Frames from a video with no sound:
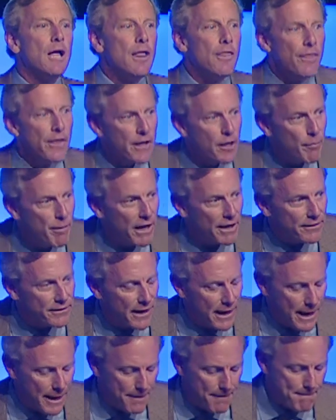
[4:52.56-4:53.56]
Think about
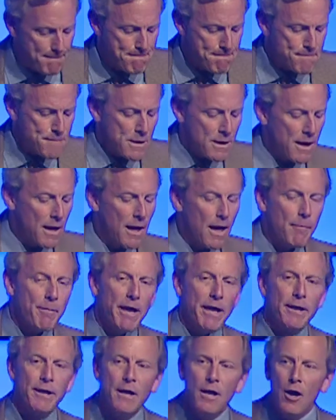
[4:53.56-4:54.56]
that. I
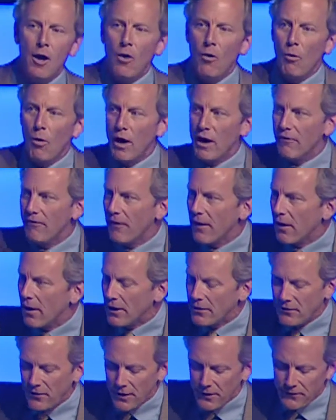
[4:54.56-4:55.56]
mean, what if our
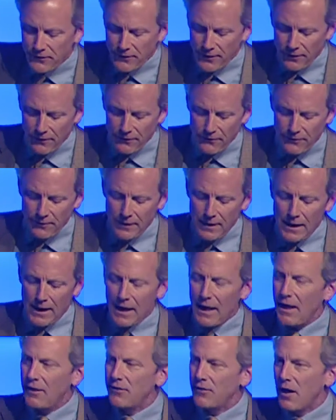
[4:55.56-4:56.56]
existence,
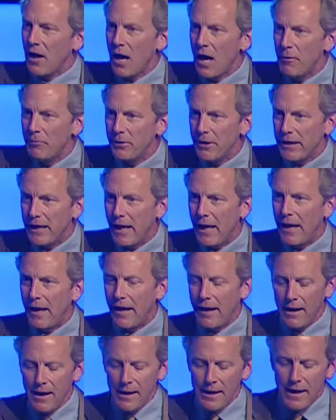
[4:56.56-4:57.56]
as complicated
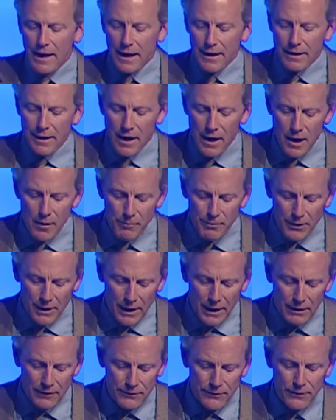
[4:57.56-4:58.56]
and
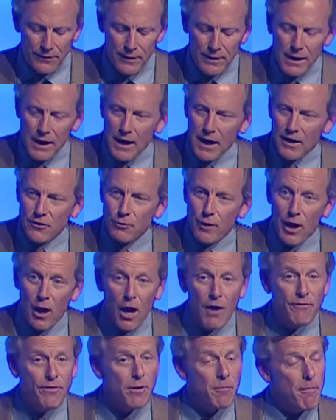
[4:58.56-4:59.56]
complex as we
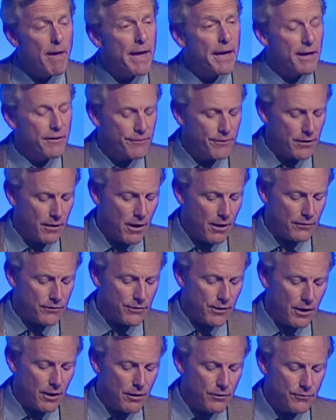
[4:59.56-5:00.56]
often make it for
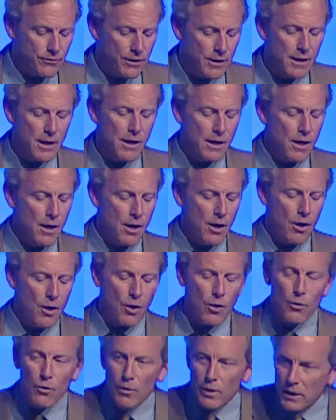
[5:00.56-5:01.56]
ourselves,
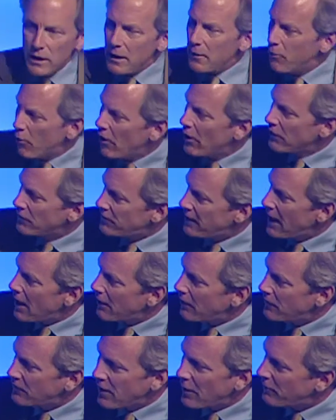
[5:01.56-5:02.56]
really boils down
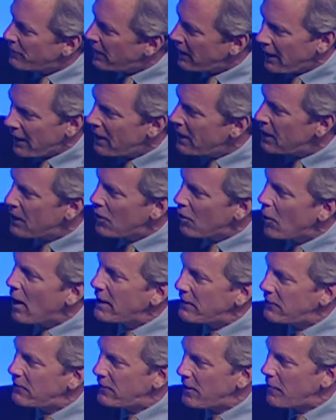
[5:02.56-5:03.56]
to something
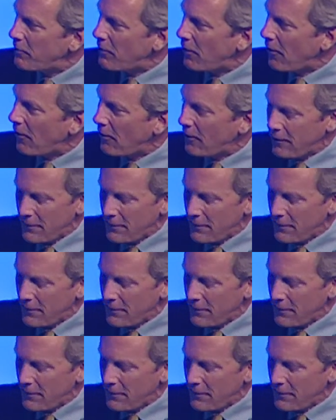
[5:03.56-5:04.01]
quite simple?